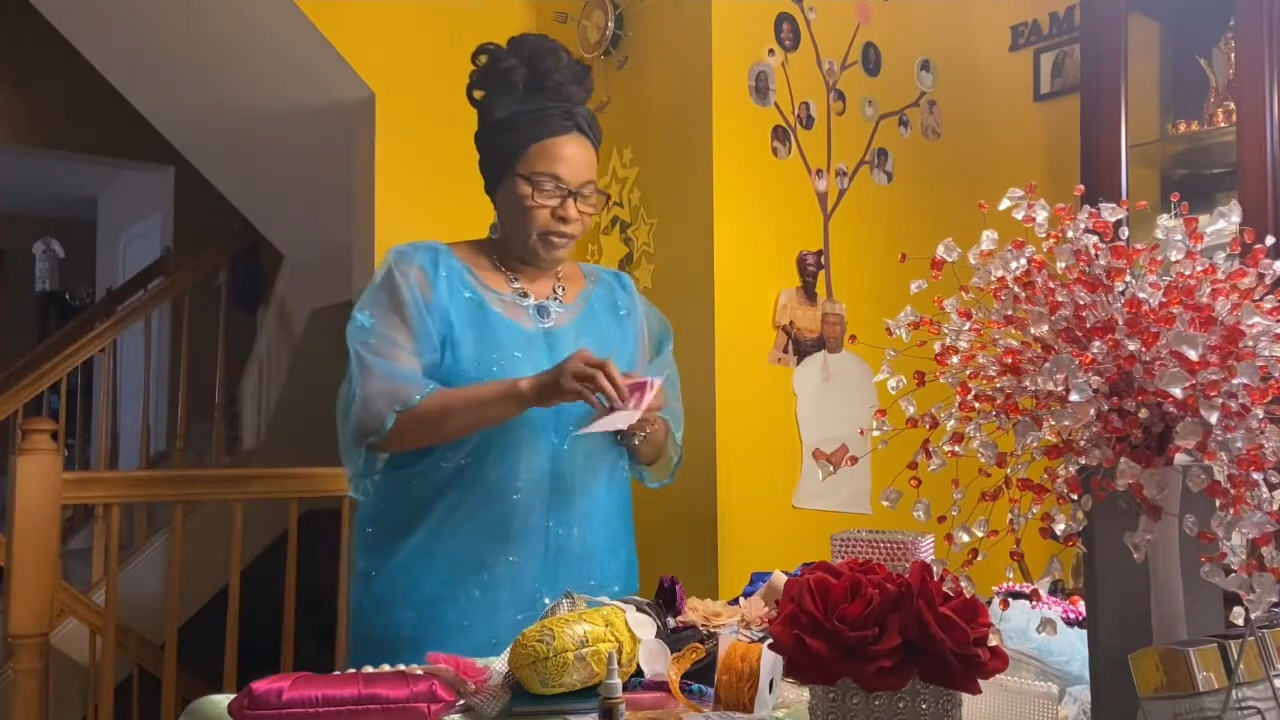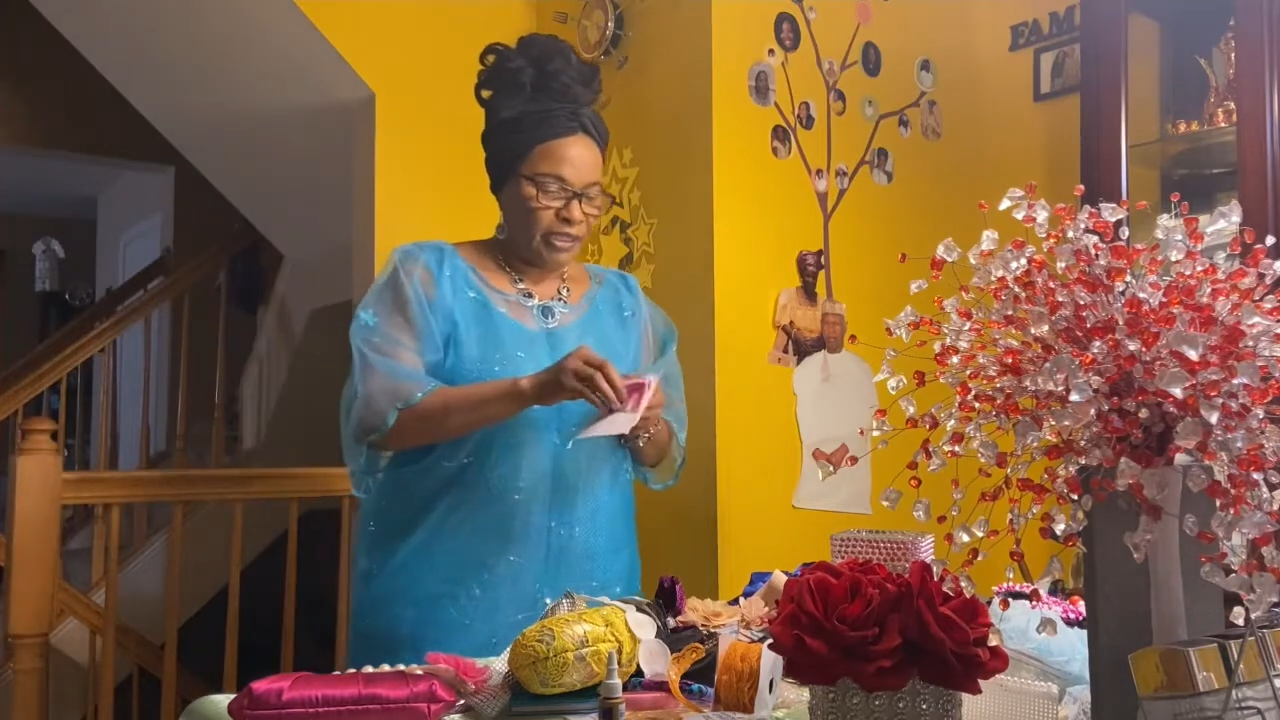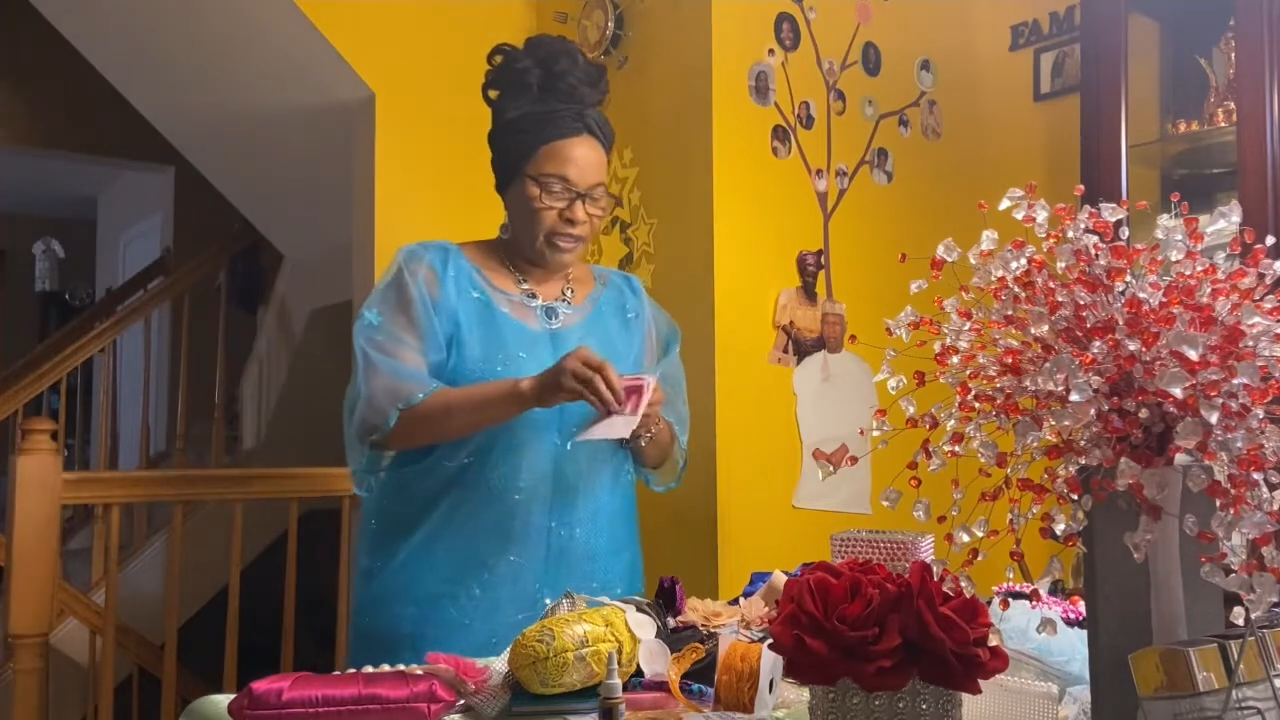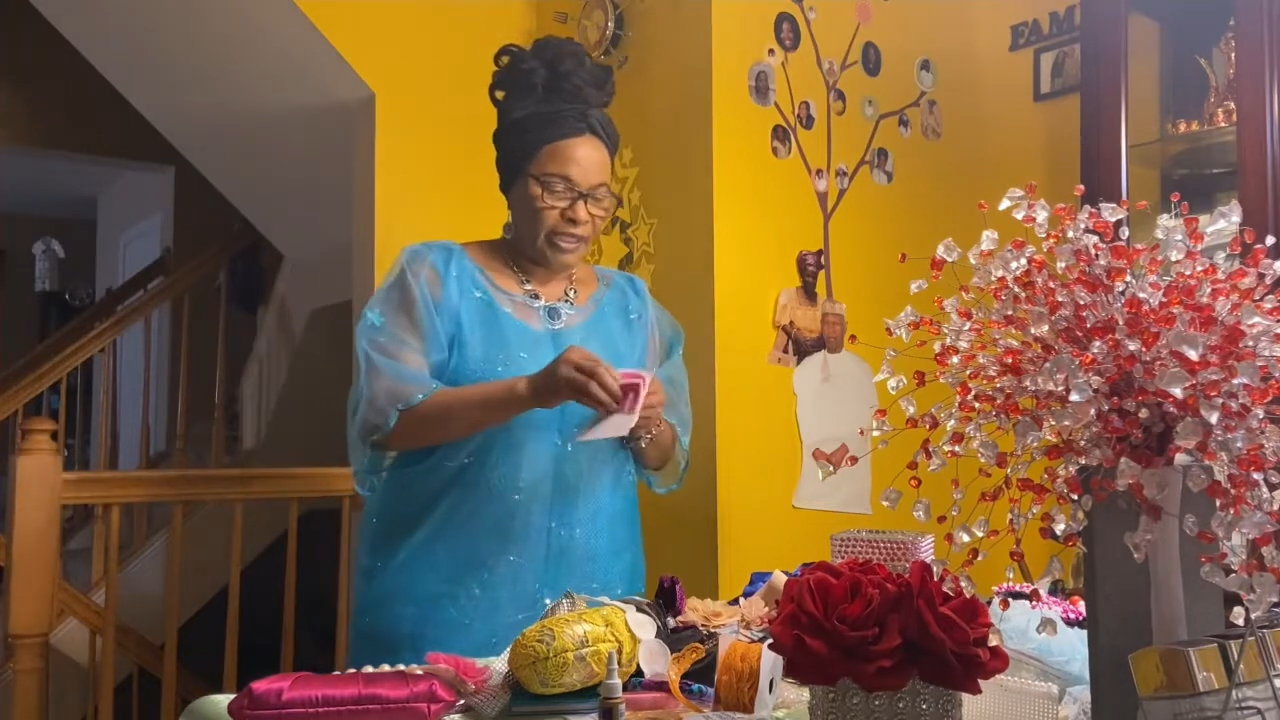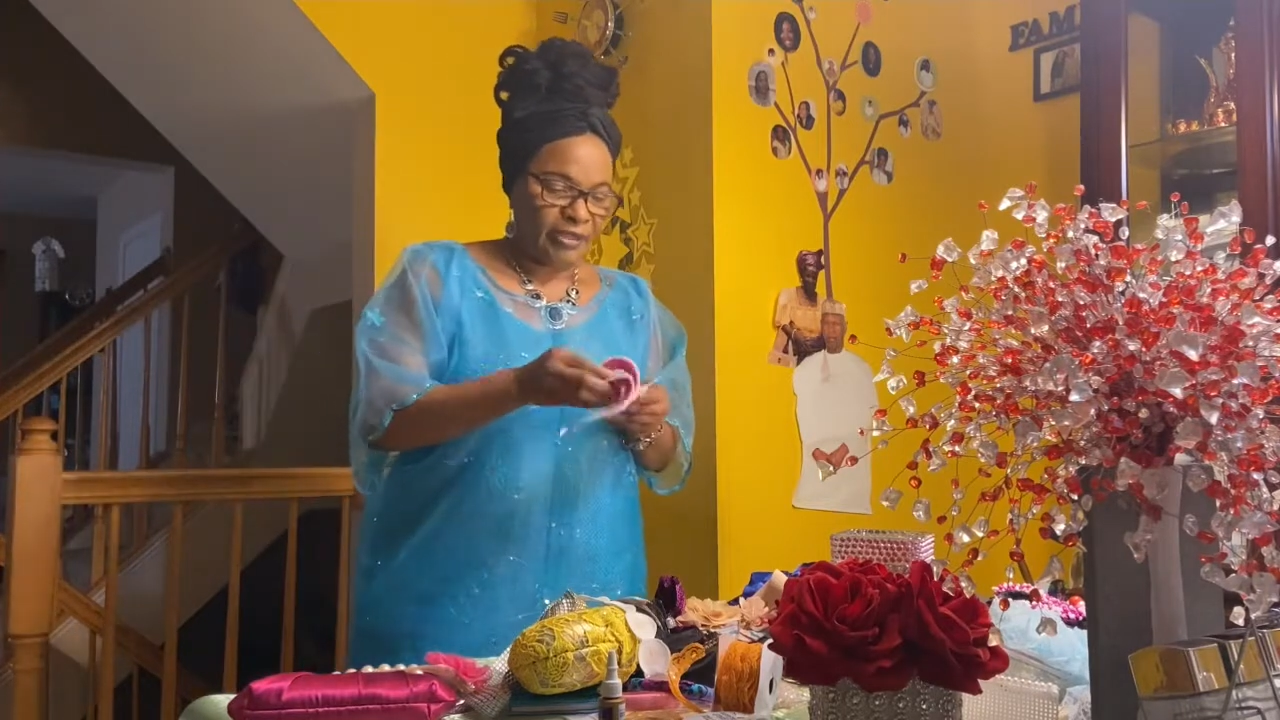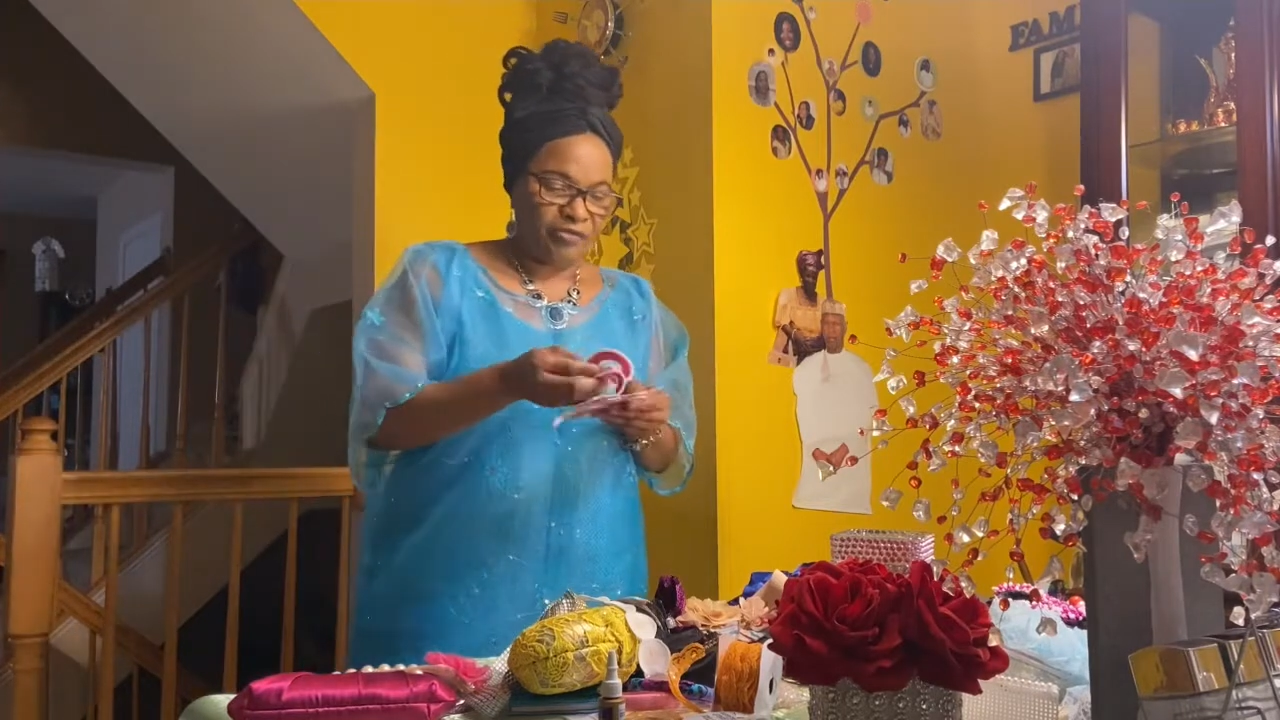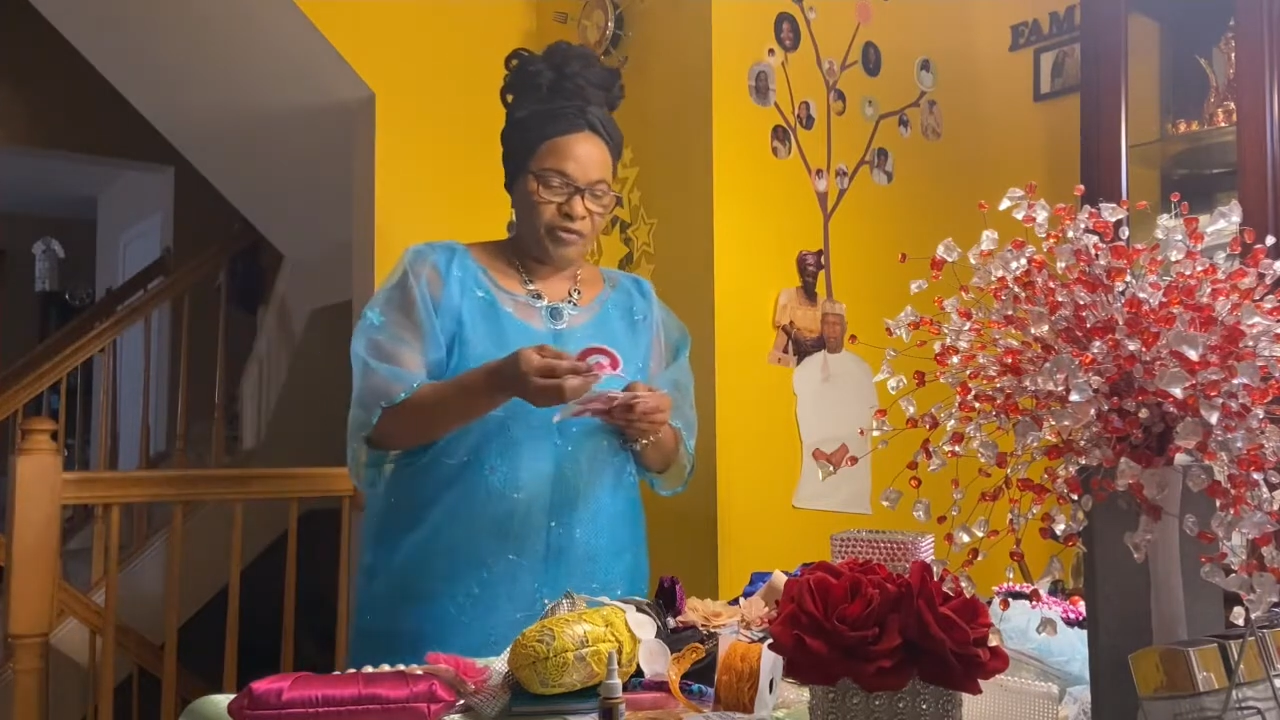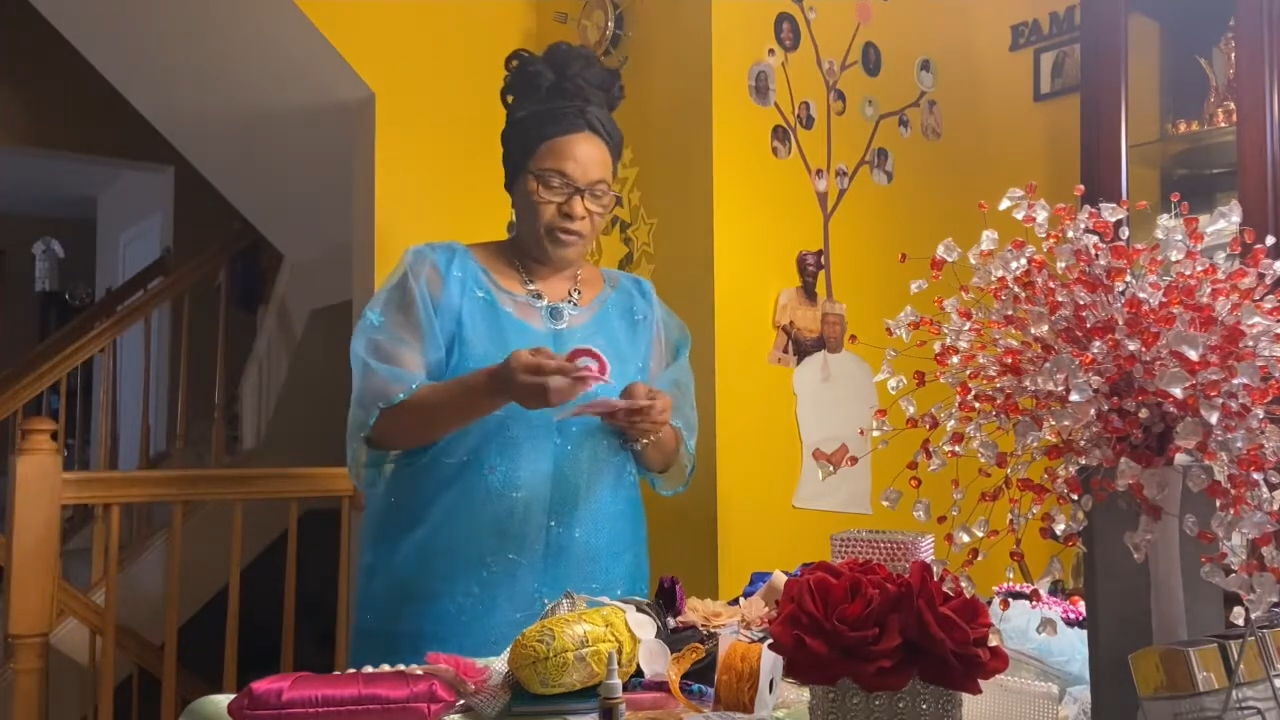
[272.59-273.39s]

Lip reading: the letter of your